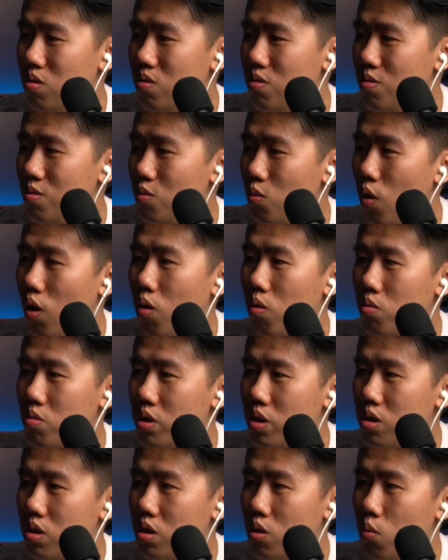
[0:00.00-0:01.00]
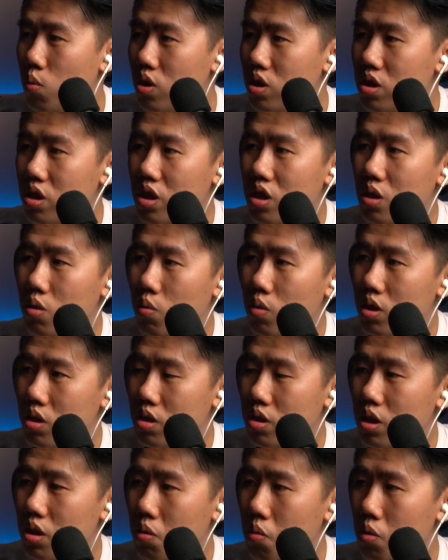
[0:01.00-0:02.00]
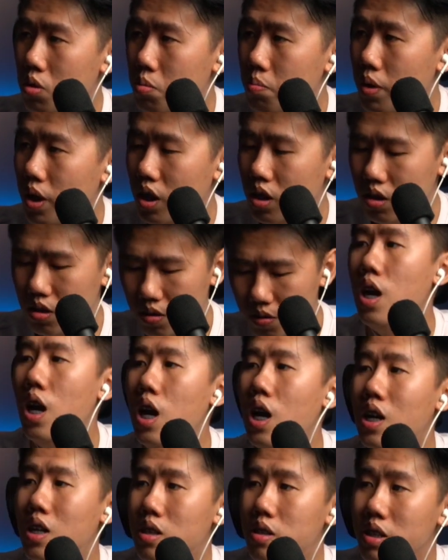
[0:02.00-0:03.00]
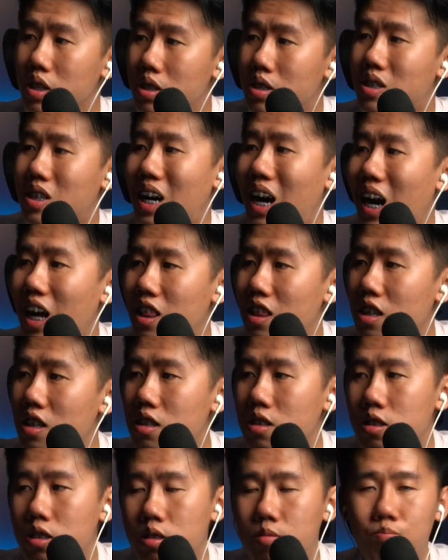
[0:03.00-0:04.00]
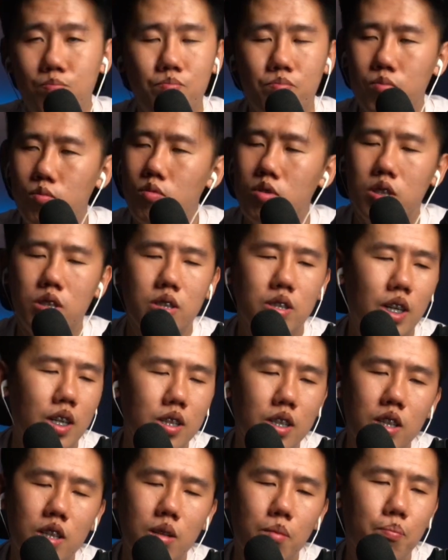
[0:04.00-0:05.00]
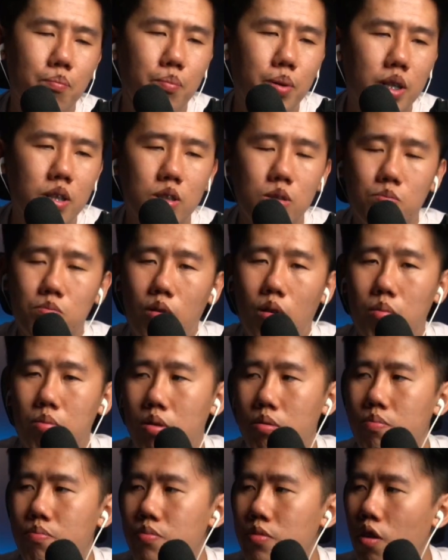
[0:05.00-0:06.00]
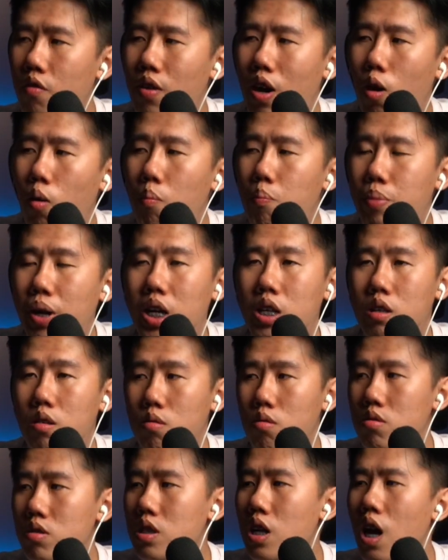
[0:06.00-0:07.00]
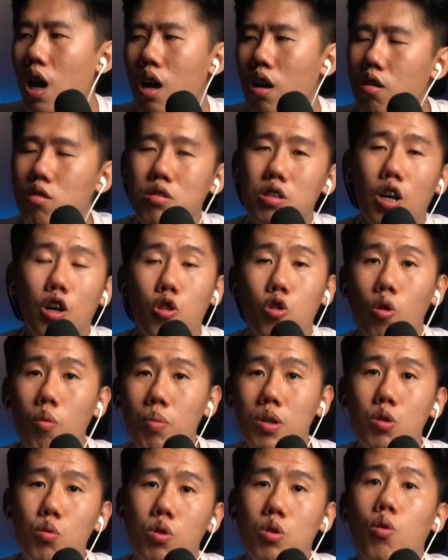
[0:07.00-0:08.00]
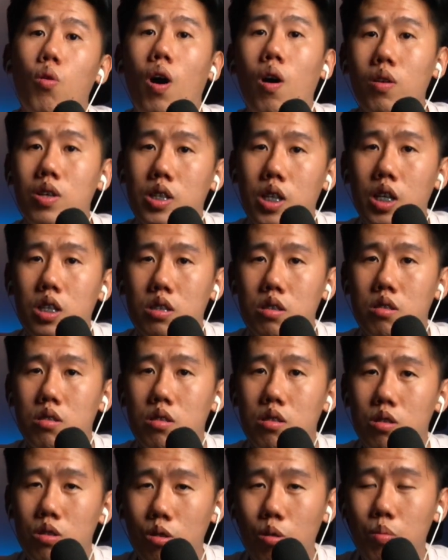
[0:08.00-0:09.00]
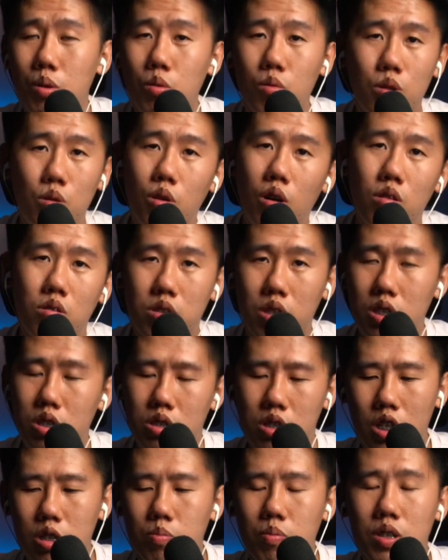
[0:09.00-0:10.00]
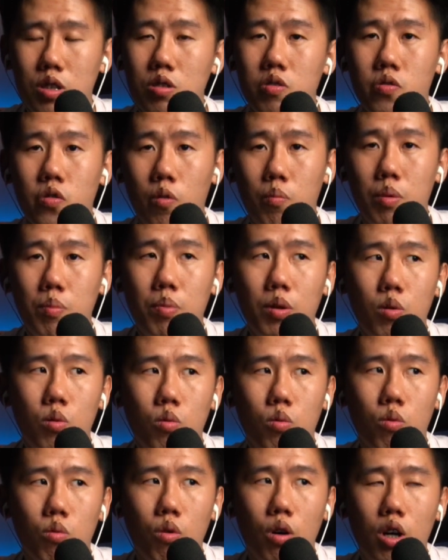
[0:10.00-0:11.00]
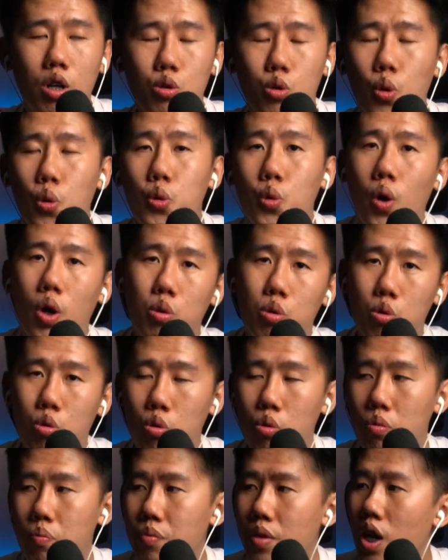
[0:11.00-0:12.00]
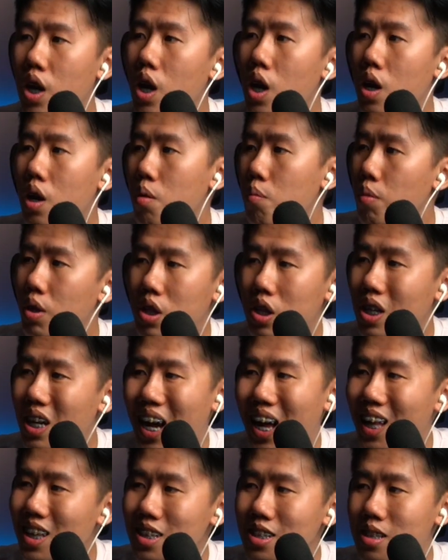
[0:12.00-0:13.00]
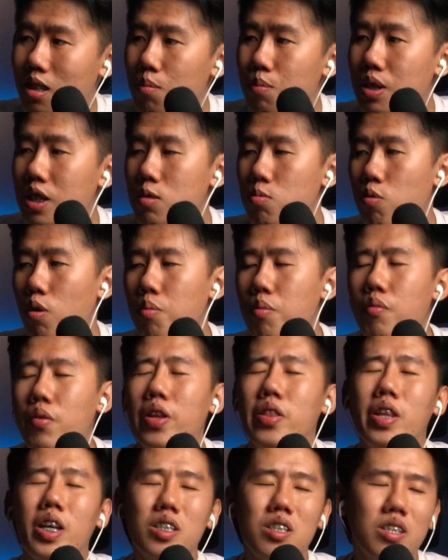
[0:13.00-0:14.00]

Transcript: Wow, they weren't kidding when they say it was bad. This color, which is I think the biggest problem of how bad it looks, because nobody will know how it tastes. Nobody will know how it tastes, especially for people who don't know how to cook. But the color is the biggest problem, and there's